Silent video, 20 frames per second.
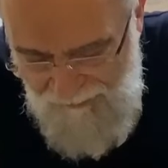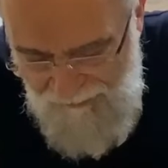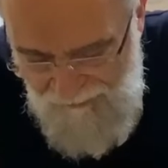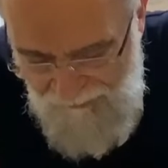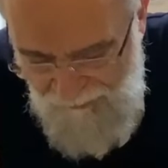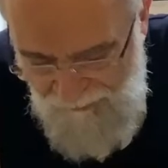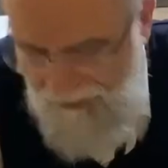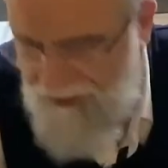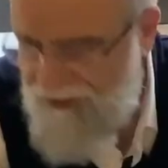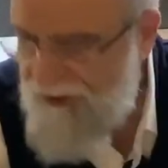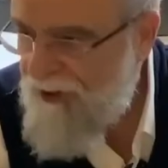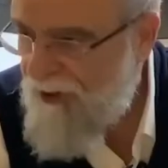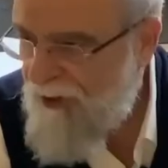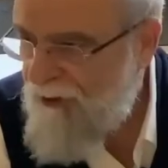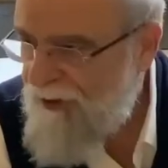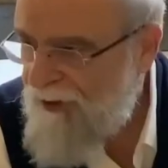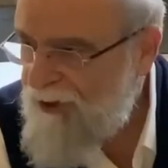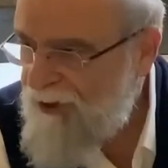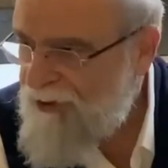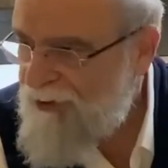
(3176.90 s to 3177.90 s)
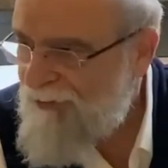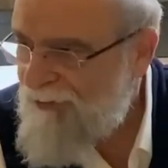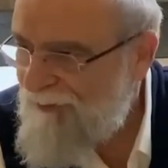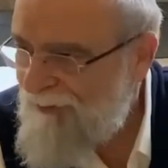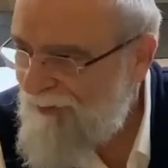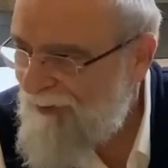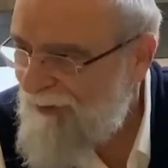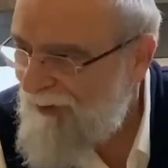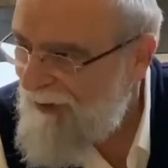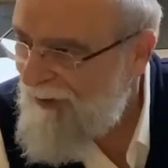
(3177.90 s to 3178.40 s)
what's the Kodesh
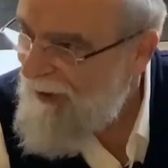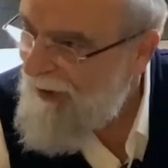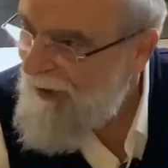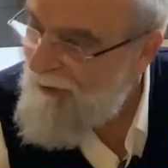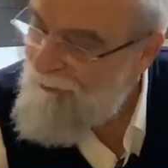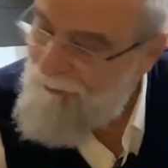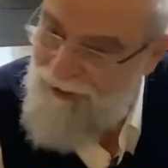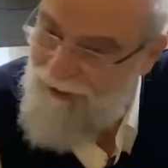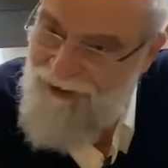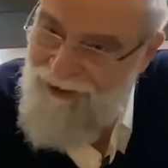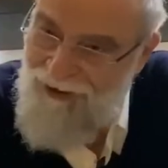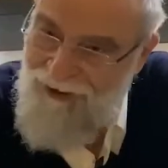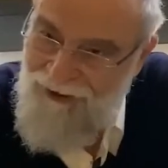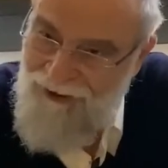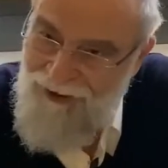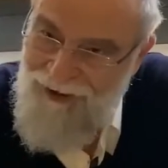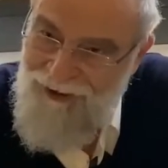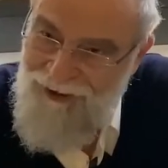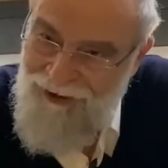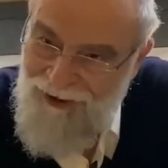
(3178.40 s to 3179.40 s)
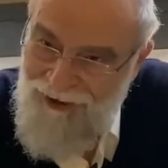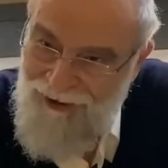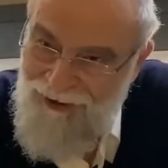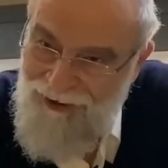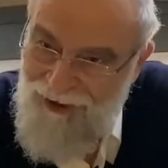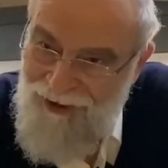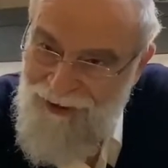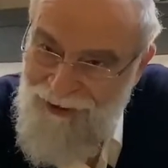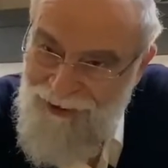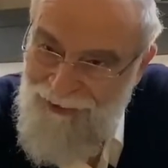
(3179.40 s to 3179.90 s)
and what's the Kodesh
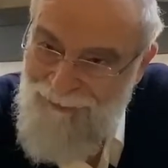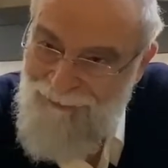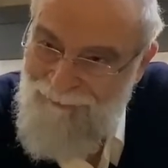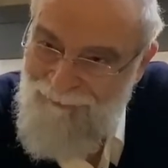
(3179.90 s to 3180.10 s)
HaKadosh?